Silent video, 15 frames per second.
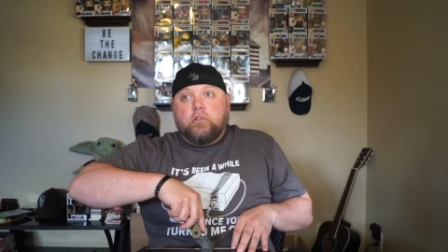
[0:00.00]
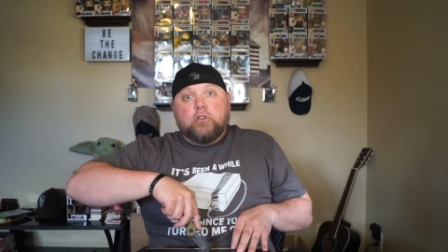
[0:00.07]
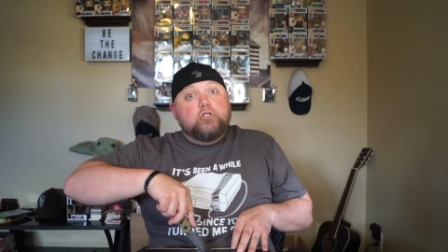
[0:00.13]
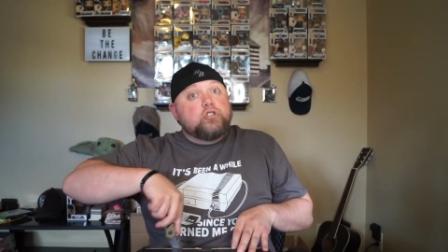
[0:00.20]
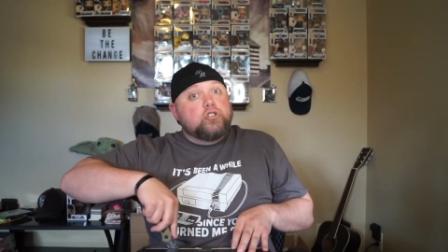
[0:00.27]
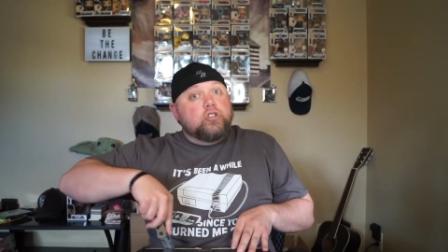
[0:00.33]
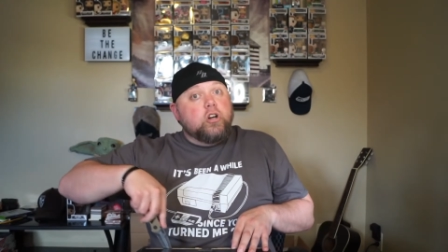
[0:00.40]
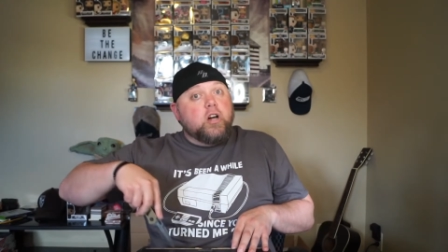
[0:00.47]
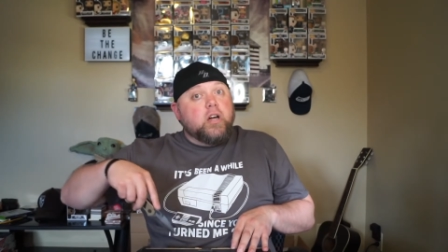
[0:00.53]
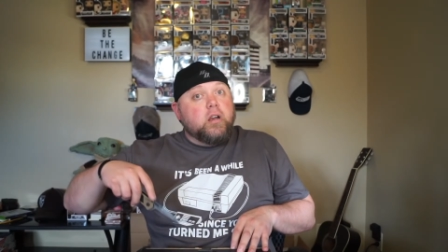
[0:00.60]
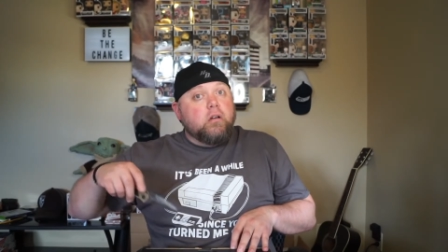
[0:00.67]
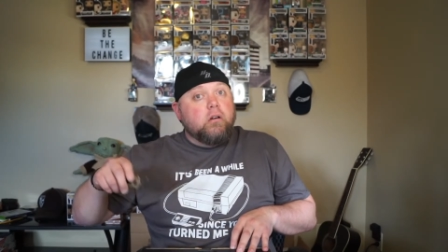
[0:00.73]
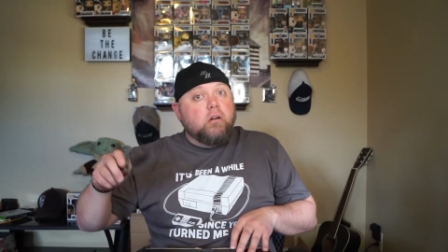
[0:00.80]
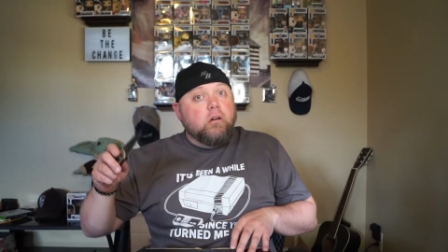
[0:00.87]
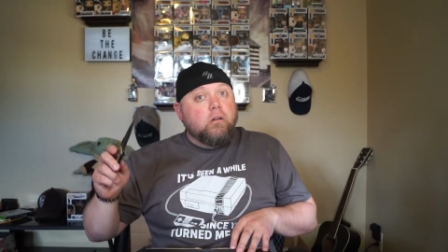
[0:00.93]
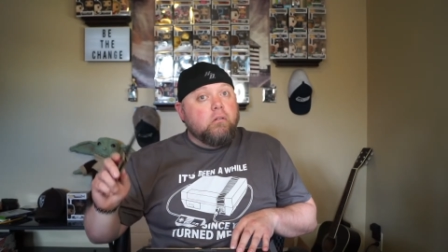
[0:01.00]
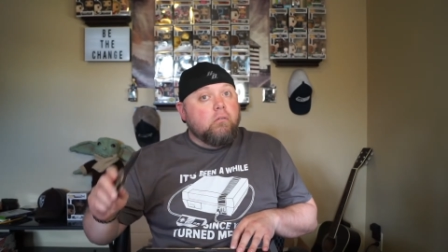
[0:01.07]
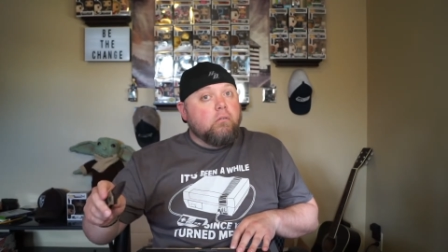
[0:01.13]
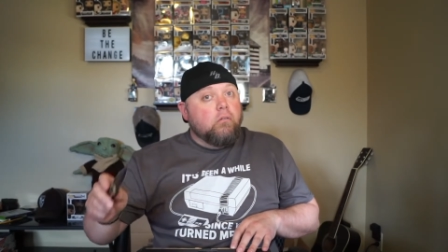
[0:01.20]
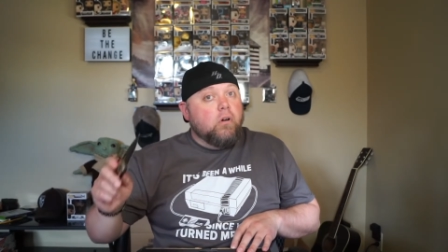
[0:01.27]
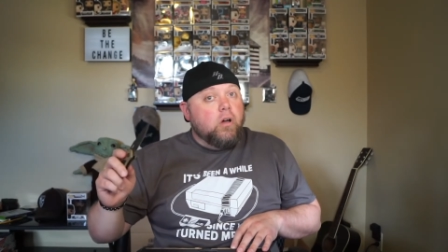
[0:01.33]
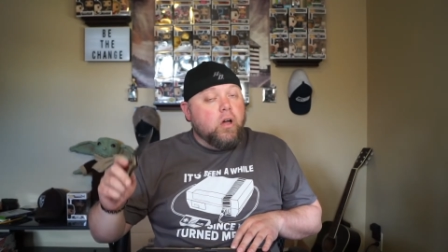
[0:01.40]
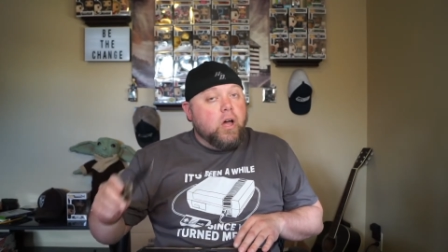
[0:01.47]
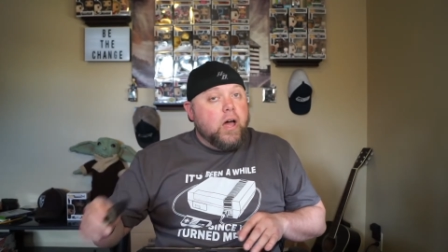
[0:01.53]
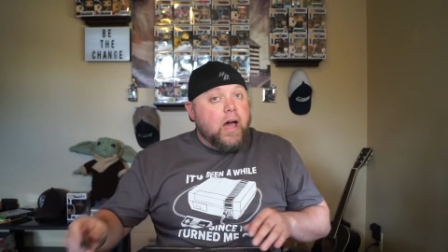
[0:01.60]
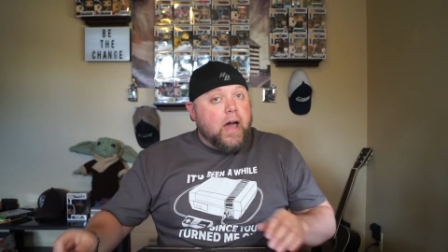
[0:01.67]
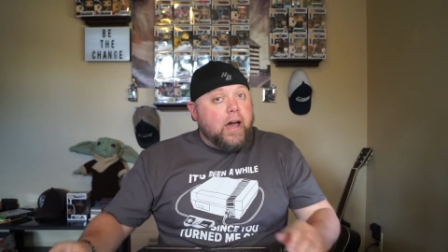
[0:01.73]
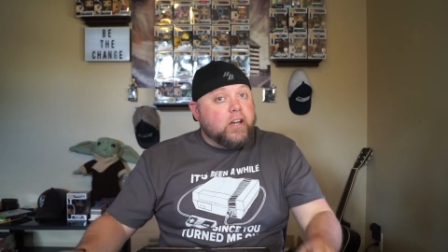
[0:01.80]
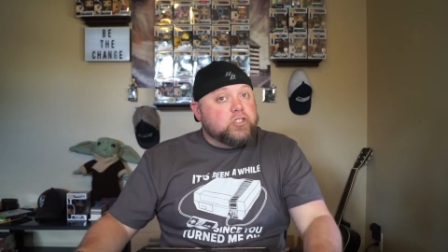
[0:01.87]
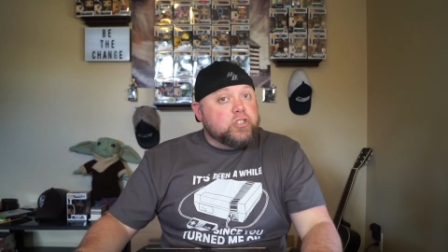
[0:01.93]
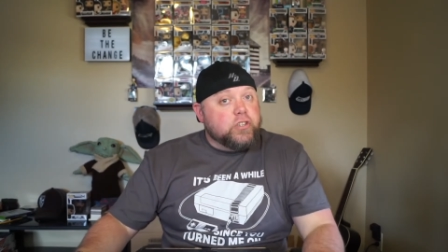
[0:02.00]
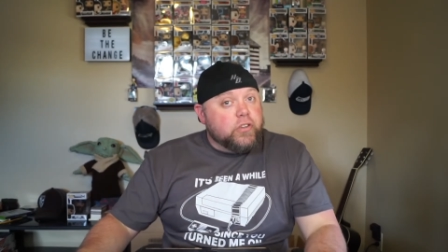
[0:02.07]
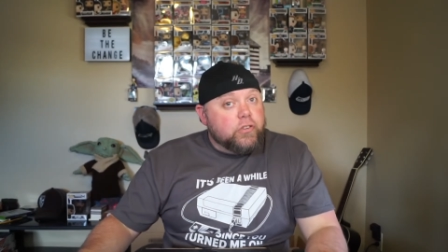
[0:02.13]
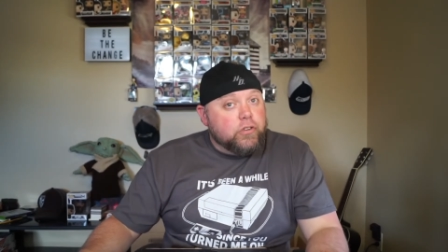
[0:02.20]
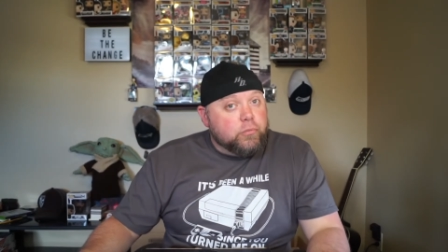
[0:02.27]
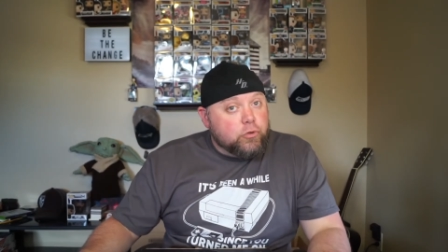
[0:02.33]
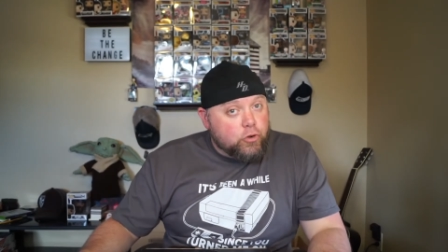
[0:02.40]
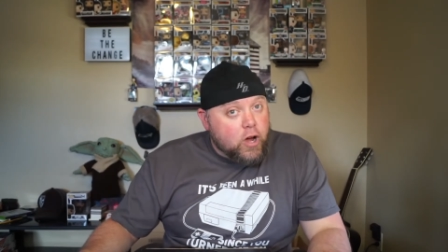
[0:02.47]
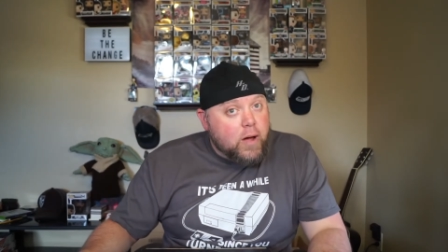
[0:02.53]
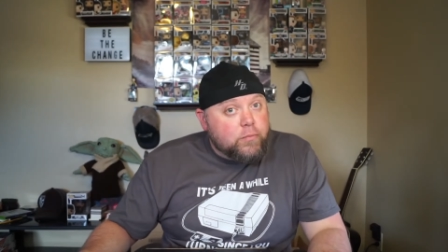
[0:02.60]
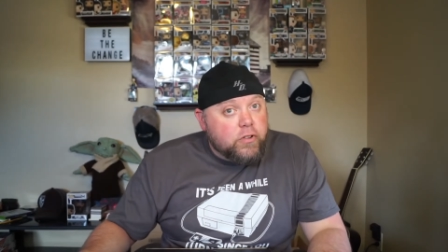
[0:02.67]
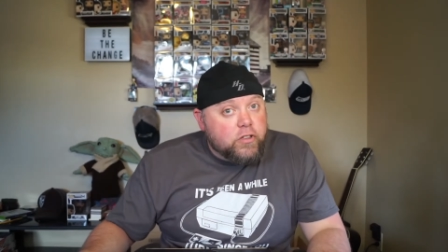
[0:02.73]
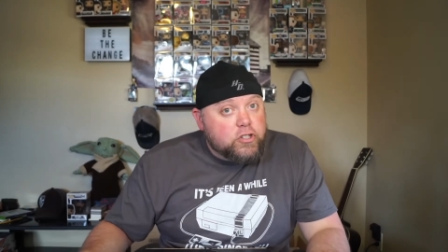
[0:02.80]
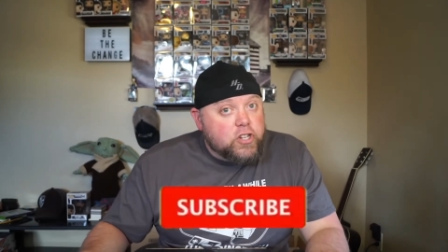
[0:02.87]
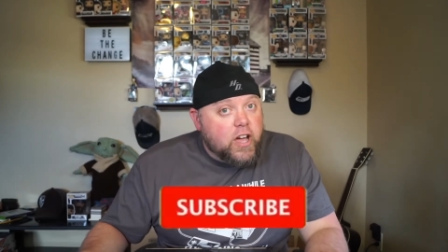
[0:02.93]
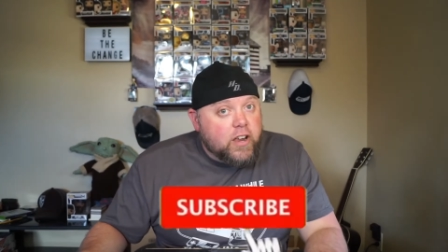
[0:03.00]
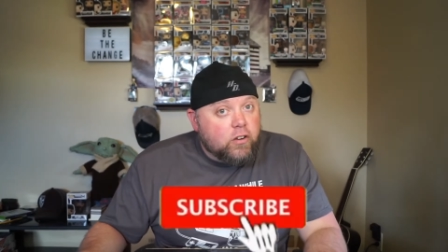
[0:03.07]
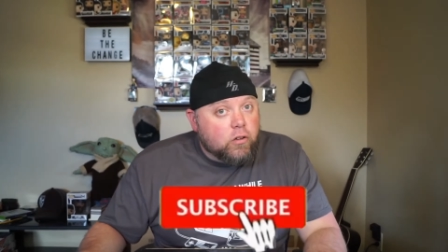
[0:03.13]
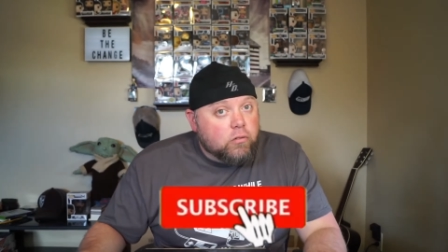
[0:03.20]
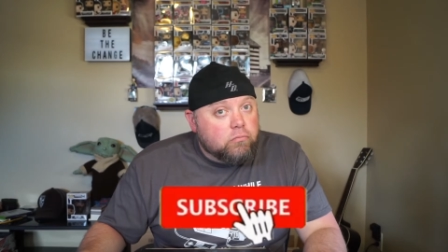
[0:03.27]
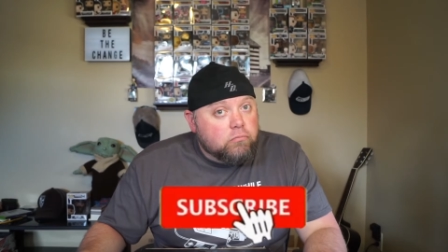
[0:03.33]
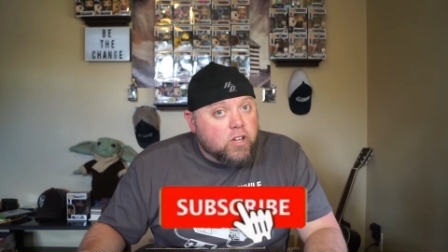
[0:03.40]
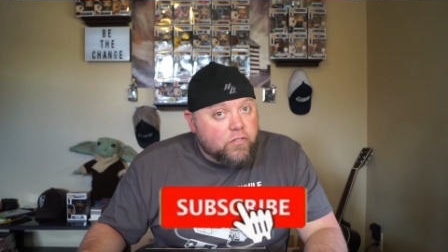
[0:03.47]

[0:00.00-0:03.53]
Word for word: You should actually subscribe to the channel